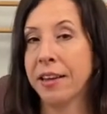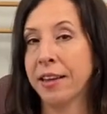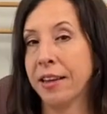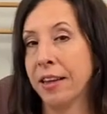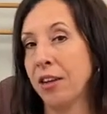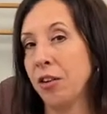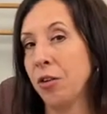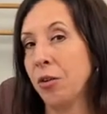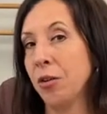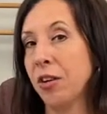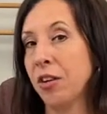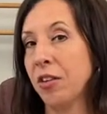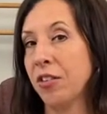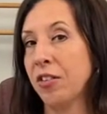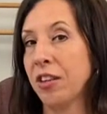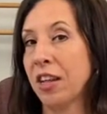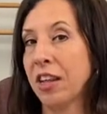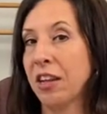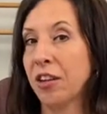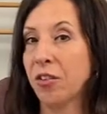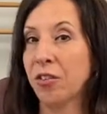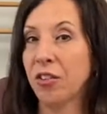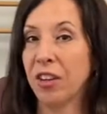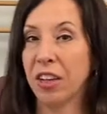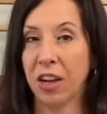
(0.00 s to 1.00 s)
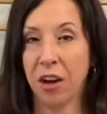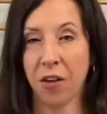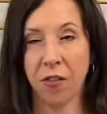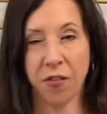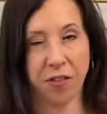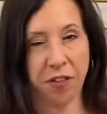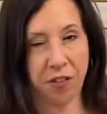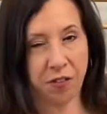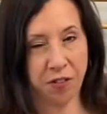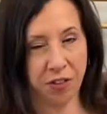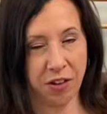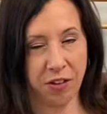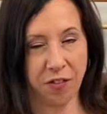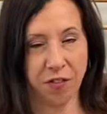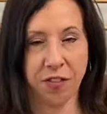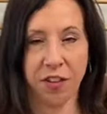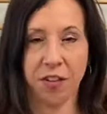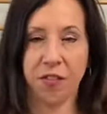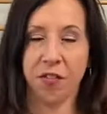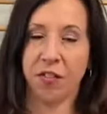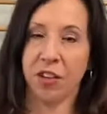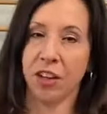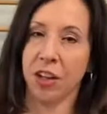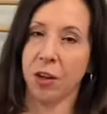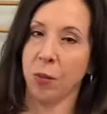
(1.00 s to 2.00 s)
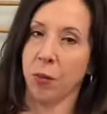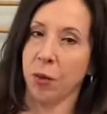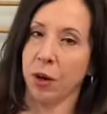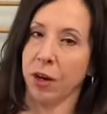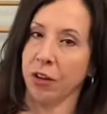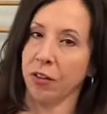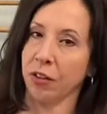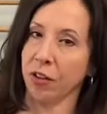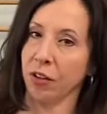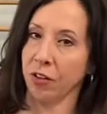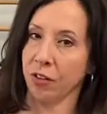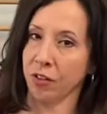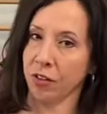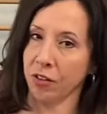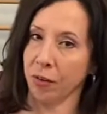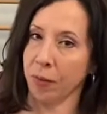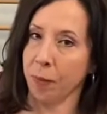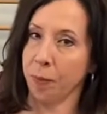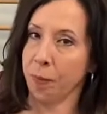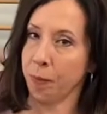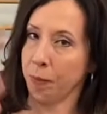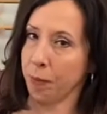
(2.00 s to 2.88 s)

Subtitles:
Then you can say there's like a 50-50 where there's